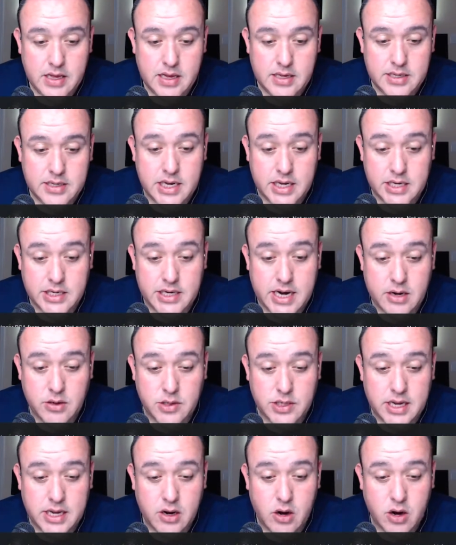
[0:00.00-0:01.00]
six channel
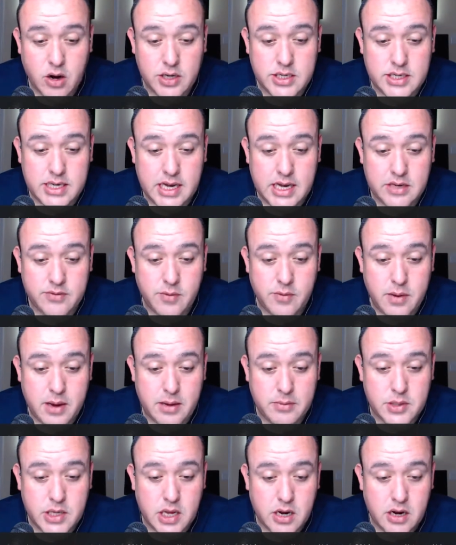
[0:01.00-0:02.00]
Stinger RCAs from
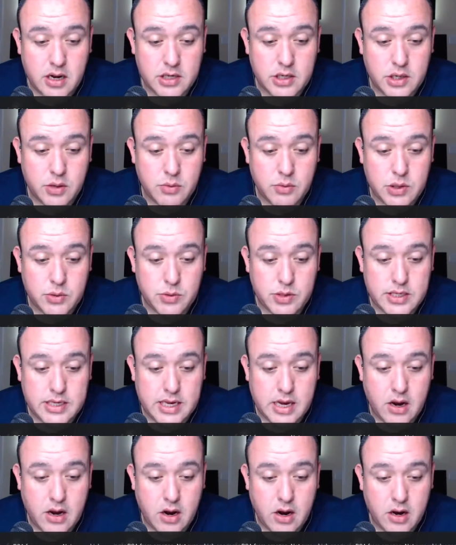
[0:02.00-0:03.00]
Amazon. Not sure which ones
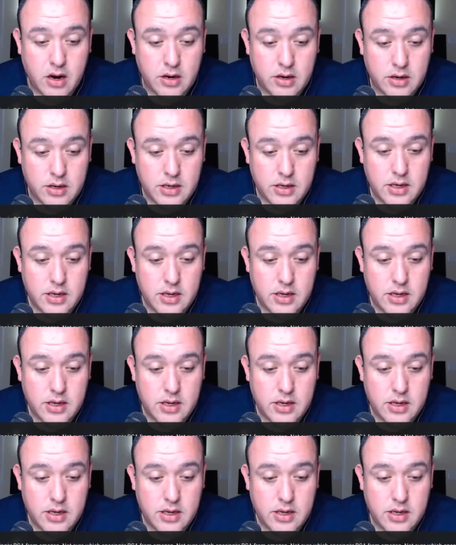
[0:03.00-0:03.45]
they are.